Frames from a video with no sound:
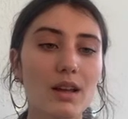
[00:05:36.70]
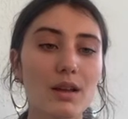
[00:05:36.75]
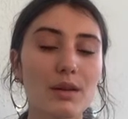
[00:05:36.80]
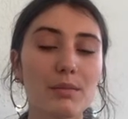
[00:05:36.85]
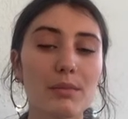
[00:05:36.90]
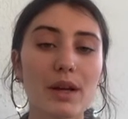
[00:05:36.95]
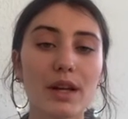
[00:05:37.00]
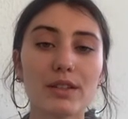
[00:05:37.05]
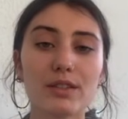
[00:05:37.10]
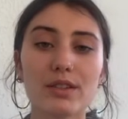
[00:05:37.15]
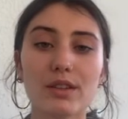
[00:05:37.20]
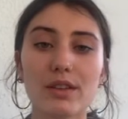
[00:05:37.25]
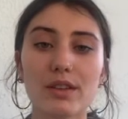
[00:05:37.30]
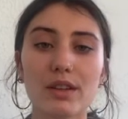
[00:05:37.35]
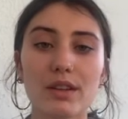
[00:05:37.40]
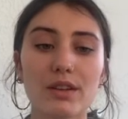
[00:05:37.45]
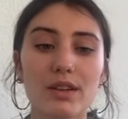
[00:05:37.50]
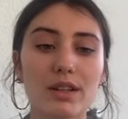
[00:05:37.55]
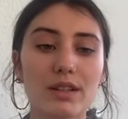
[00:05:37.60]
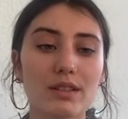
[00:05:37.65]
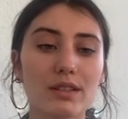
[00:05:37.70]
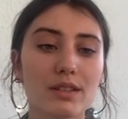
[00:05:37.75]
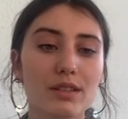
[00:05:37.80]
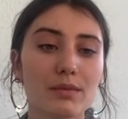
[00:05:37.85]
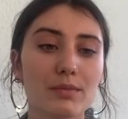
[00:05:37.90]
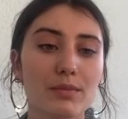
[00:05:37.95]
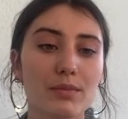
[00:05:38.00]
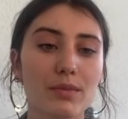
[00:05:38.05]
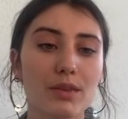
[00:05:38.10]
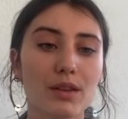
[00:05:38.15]
Major theories.
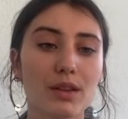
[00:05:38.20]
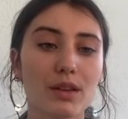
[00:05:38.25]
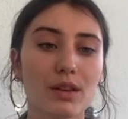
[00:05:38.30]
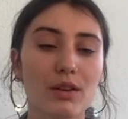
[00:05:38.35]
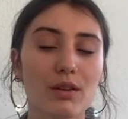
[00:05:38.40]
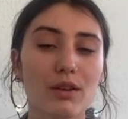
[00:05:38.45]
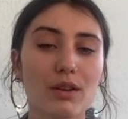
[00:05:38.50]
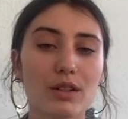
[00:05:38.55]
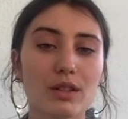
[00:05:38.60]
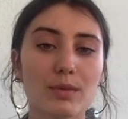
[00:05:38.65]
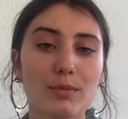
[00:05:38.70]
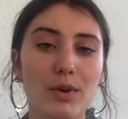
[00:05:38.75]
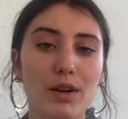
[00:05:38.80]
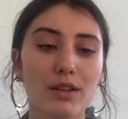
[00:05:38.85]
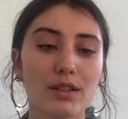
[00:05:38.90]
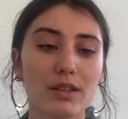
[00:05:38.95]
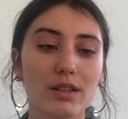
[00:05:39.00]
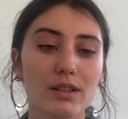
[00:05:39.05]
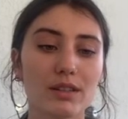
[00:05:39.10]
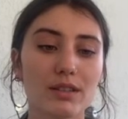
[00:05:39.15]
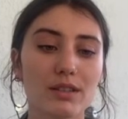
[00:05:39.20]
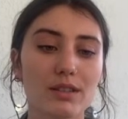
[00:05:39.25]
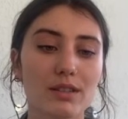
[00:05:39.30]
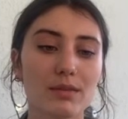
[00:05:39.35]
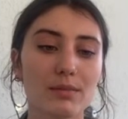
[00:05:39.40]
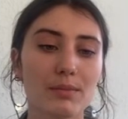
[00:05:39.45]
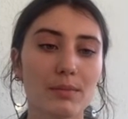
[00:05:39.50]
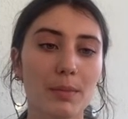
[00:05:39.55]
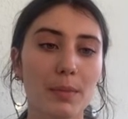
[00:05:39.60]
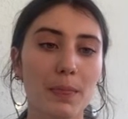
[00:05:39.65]
Correspondence.
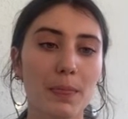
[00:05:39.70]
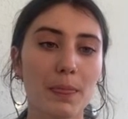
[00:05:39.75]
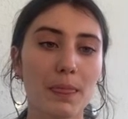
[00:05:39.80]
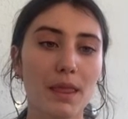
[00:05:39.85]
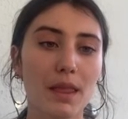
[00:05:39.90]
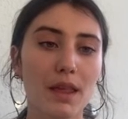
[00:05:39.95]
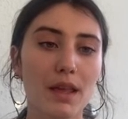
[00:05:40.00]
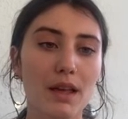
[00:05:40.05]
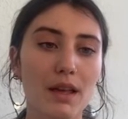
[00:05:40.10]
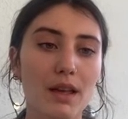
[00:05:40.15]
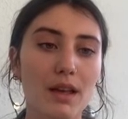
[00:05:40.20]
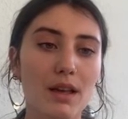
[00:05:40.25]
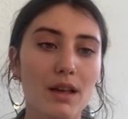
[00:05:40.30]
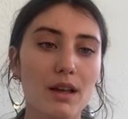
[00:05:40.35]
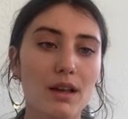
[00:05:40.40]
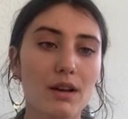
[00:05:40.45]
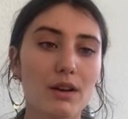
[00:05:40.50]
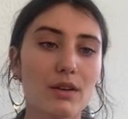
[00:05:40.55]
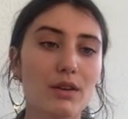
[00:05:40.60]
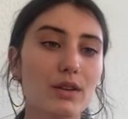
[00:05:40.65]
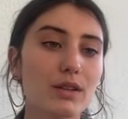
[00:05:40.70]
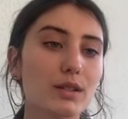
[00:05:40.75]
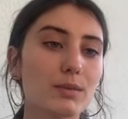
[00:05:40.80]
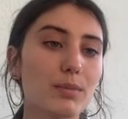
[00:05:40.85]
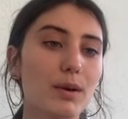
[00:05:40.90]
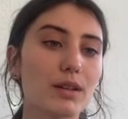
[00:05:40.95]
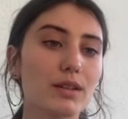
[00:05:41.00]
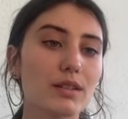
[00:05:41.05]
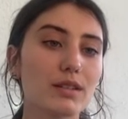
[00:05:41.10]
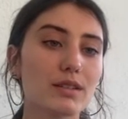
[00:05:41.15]

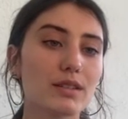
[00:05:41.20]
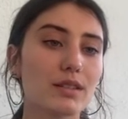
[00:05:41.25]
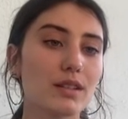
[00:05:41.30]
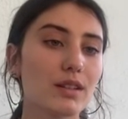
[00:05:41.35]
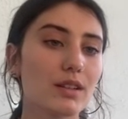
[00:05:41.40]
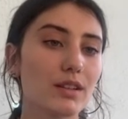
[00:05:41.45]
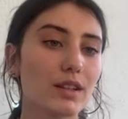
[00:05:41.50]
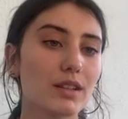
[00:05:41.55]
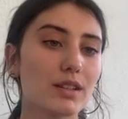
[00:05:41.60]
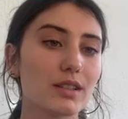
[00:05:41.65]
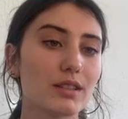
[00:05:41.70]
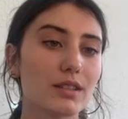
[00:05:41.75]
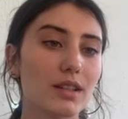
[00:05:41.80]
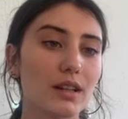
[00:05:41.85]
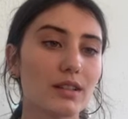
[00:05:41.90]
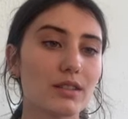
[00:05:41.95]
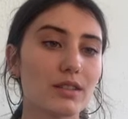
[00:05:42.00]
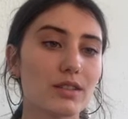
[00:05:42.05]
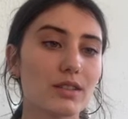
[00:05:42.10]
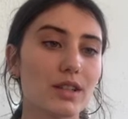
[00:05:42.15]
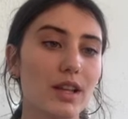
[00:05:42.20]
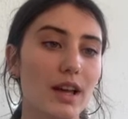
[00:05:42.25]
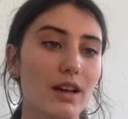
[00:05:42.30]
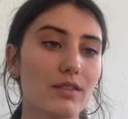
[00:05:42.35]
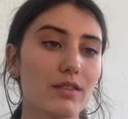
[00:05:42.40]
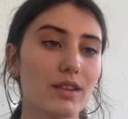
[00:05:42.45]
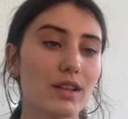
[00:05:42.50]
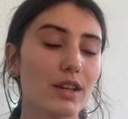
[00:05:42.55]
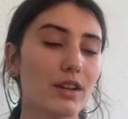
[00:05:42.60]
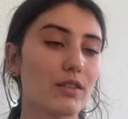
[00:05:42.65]
Correspondence theory centers
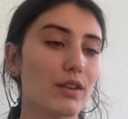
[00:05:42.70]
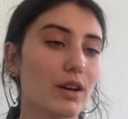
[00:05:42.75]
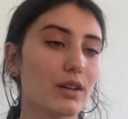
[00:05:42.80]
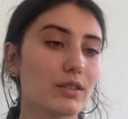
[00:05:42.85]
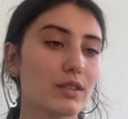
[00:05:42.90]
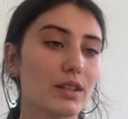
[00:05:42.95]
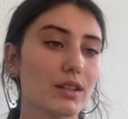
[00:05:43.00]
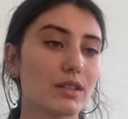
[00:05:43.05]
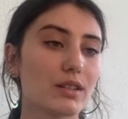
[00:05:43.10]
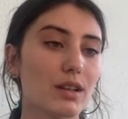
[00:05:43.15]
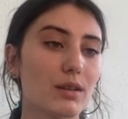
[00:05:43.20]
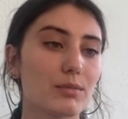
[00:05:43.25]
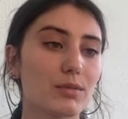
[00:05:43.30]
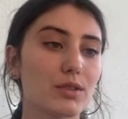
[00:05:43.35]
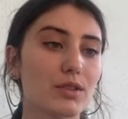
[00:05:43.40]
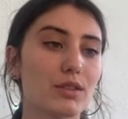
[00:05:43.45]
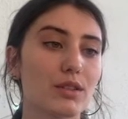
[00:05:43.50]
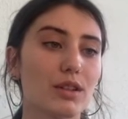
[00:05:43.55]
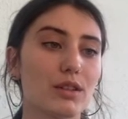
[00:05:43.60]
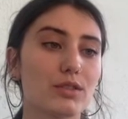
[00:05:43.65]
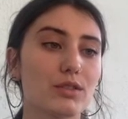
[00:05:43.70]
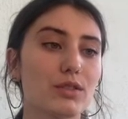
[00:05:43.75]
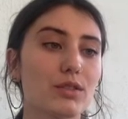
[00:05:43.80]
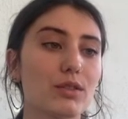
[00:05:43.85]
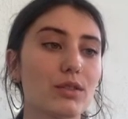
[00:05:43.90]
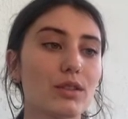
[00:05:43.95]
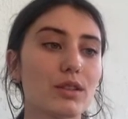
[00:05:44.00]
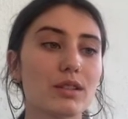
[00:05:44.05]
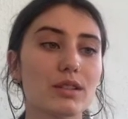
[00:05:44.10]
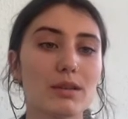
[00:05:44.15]
heavily around the assumption that
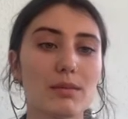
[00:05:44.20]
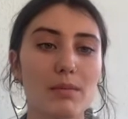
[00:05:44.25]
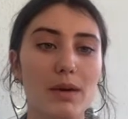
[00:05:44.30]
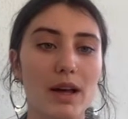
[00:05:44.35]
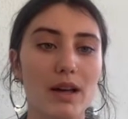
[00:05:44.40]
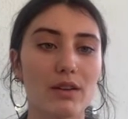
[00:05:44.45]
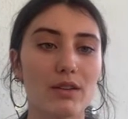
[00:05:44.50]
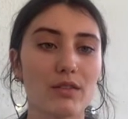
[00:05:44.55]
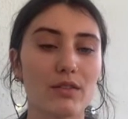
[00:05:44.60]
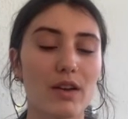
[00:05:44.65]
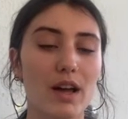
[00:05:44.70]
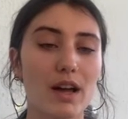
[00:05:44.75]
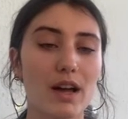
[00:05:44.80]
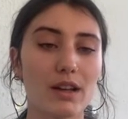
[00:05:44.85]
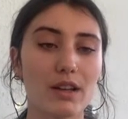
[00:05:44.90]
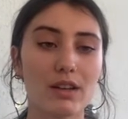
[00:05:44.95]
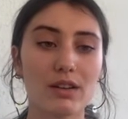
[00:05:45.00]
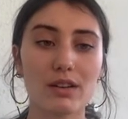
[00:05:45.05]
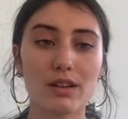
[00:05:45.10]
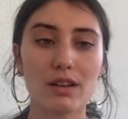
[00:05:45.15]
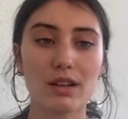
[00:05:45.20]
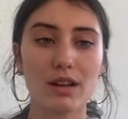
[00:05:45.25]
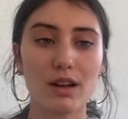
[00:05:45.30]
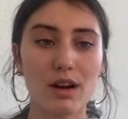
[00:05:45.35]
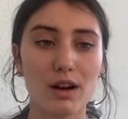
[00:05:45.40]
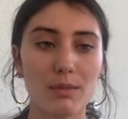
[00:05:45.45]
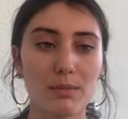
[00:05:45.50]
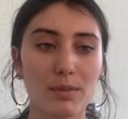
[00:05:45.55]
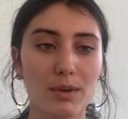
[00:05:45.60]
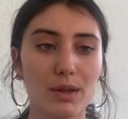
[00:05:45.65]
truth is a matter of accurately
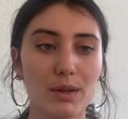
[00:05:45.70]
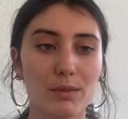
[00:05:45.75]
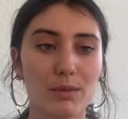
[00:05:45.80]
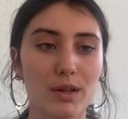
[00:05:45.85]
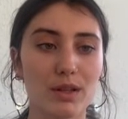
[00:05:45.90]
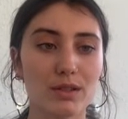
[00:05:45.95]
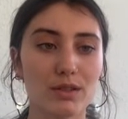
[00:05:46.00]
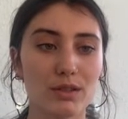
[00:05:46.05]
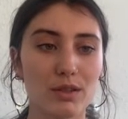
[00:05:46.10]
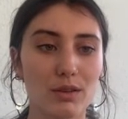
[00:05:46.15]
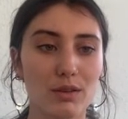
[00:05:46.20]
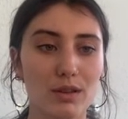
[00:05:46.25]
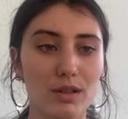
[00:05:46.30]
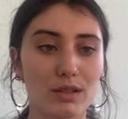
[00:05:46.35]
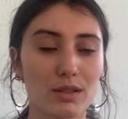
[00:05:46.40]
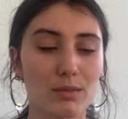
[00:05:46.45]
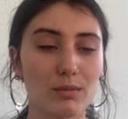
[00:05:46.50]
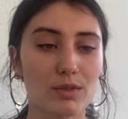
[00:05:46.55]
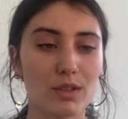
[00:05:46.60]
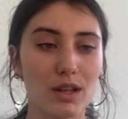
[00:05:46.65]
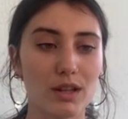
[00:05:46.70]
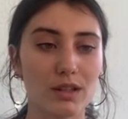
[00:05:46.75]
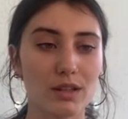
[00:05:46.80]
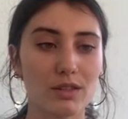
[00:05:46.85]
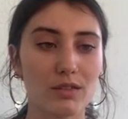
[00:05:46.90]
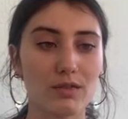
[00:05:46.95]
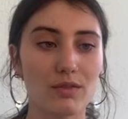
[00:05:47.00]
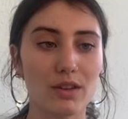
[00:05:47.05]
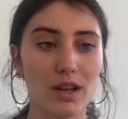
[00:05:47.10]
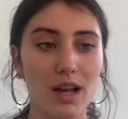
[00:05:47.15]
copying what is known as
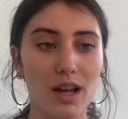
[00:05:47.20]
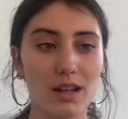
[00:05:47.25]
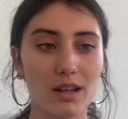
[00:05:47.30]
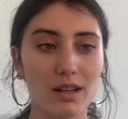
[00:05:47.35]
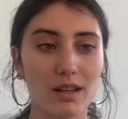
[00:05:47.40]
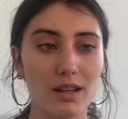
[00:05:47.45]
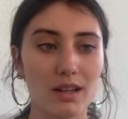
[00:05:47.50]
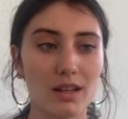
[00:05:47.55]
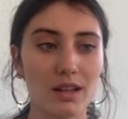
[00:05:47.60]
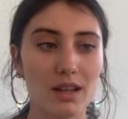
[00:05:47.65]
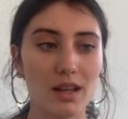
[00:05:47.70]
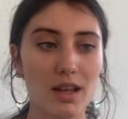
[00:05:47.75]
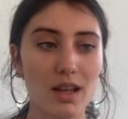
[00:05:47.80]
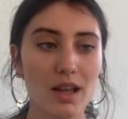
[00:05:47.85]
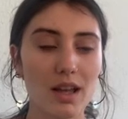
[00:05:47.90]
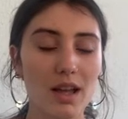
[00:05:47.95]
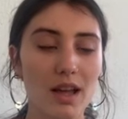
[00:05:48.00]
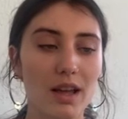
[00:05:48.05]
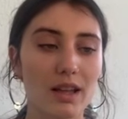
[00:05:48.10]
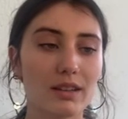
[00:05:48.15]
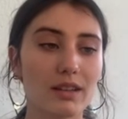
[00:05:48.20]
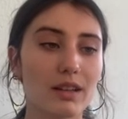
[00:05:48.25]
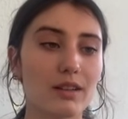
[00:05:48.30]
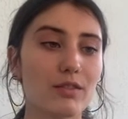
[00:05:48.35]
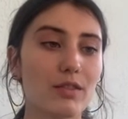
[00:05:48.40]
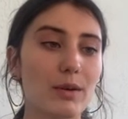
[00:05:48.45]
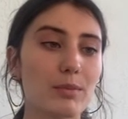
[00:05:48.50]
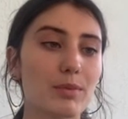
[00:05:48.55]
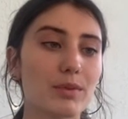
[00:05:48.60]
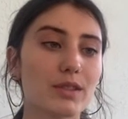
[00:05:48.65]
objective reality, and then
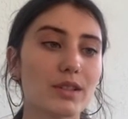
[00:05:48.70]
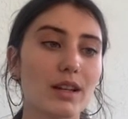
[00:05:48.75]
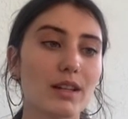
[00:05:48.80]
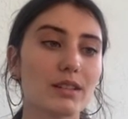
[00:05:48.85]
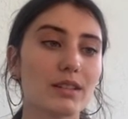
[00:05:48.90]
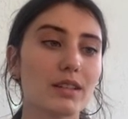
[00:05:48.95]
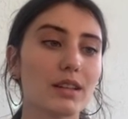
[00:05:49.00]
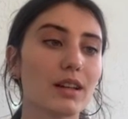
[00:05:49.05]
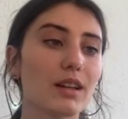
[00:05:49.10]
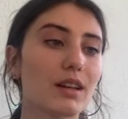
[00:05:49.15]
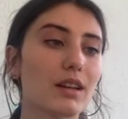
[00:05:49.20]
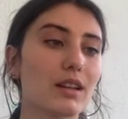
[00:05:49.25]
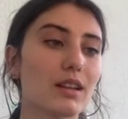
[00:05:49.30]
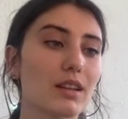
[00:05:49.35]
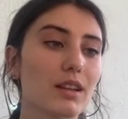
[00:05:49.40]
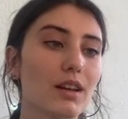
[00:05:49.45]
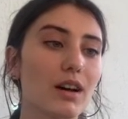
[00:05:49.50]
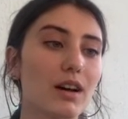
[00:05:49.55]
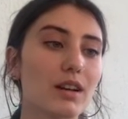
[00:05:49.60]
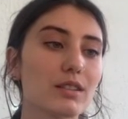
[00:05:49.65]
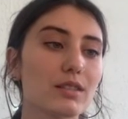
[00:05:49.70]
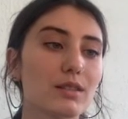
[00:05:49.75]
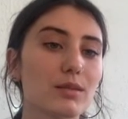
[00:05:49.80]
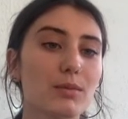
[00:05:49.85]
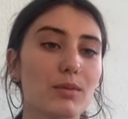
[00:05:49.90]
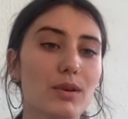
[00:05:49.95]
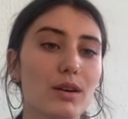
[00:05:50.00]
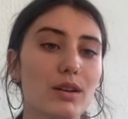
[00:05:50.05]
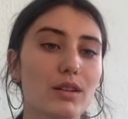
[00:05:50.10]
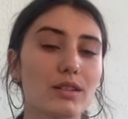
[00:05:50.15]
representing it in thoughts,
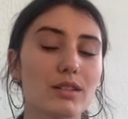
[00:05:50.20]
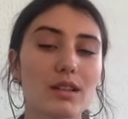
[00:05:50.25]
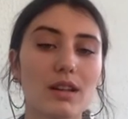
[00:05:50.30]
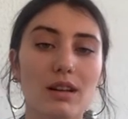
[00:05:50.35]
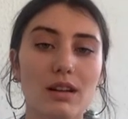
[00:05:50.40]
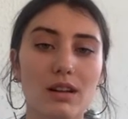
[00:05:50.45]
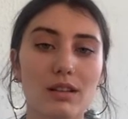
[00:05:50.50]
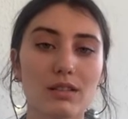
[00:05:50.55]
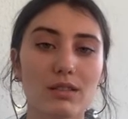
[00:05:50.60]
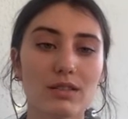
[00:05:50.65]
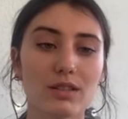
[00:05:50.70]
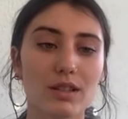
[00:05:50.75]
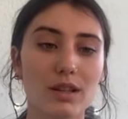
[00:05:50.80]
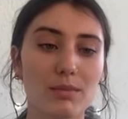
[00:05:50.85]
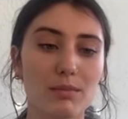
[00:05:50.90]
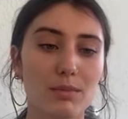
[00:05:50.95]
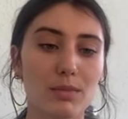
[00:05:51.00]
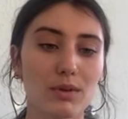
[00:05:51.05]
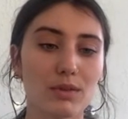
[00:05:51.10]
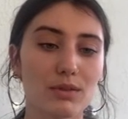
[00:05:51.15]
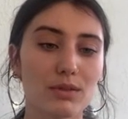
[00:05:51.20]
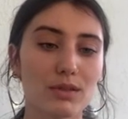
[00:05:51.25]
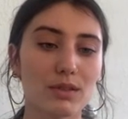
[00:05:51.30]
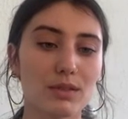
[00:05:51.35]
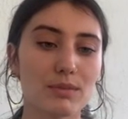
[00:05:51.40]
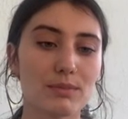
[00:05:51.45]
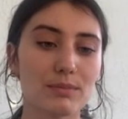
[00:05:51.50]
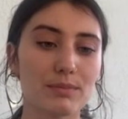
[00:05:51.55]
words, and other symbols.